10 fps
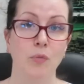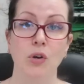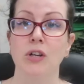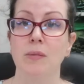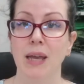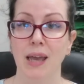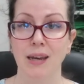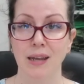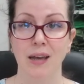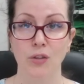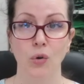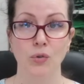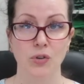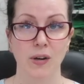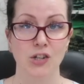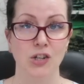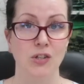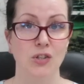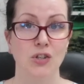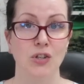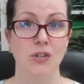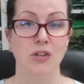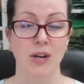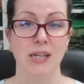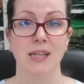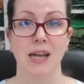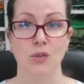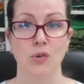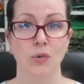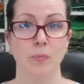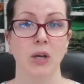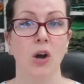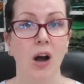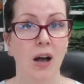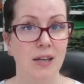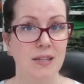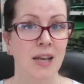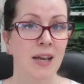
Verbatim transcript: I'm not going to make any other alterations to the dress at all, because